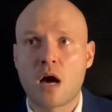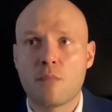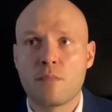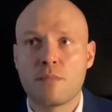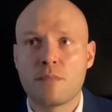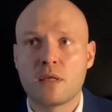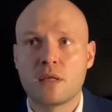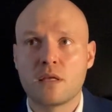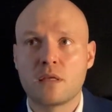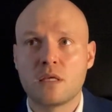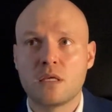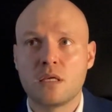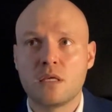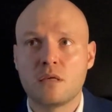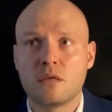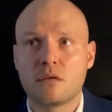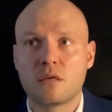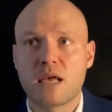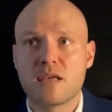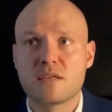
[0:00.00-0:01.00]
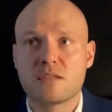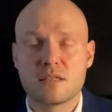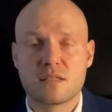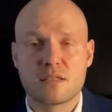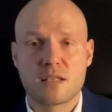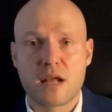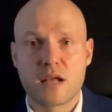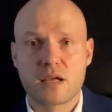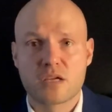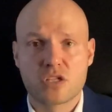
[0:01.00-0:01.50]
many cases
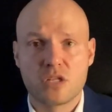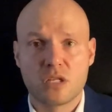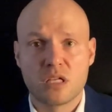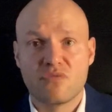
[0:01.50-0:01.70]
they are actually